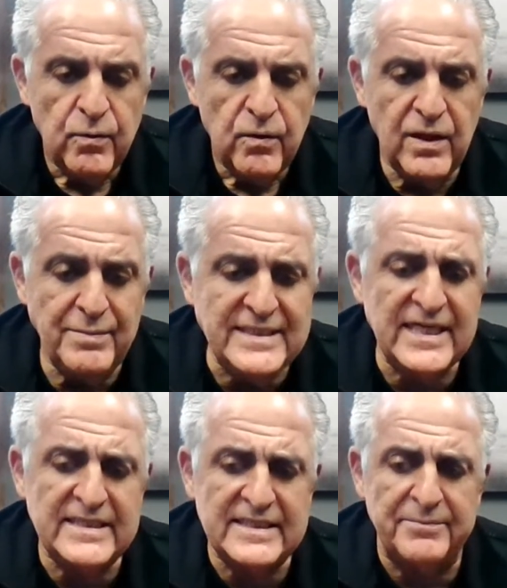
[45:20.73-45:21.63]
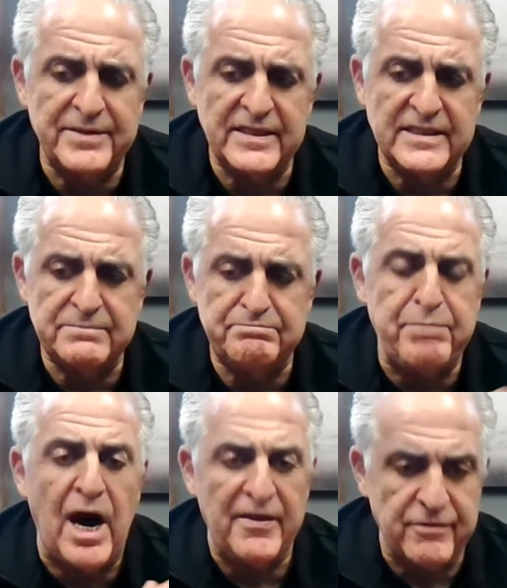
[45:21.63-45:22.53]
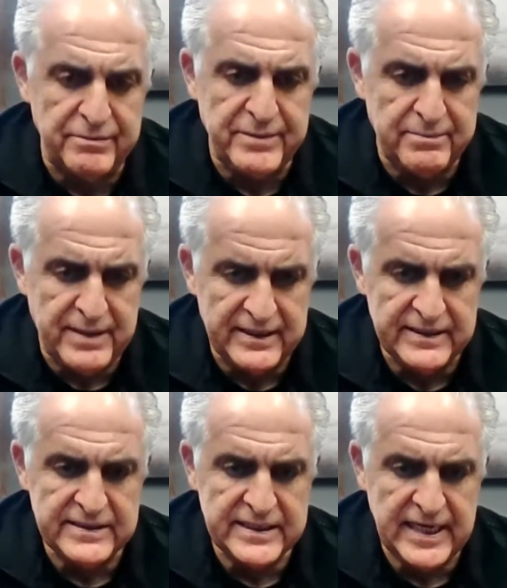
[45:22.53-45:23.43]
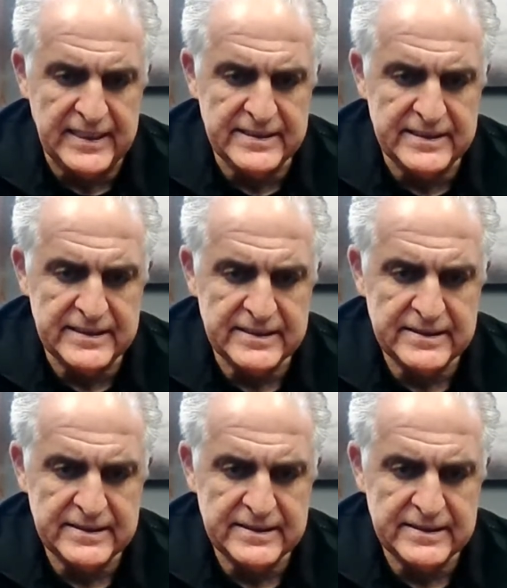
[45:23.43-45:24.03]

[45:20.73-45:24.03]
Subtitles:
Let me tell you something that's bothering me about this case.